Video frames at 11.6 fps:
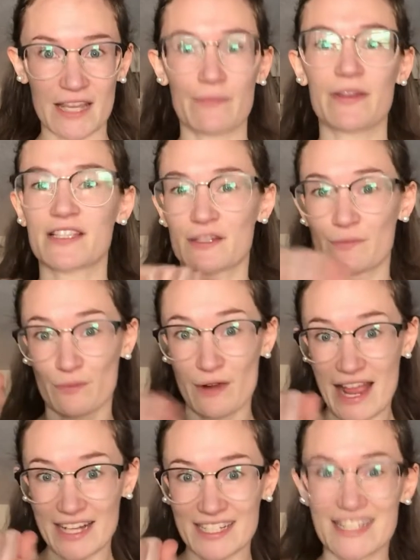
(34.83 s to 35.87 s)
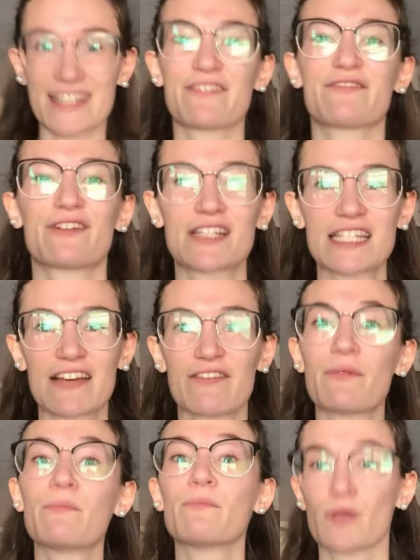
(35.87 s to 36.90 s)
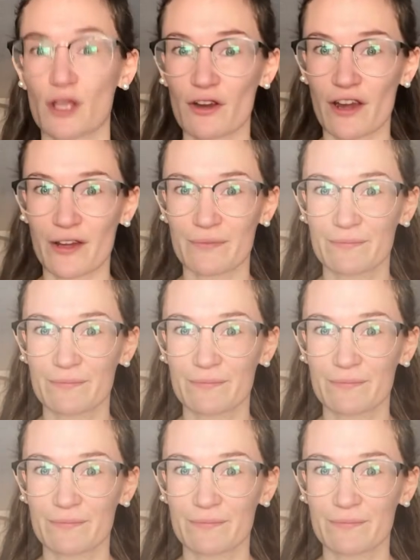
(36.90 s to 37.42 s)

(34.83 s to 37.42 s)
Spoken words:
tip is to practice in front of a mirror.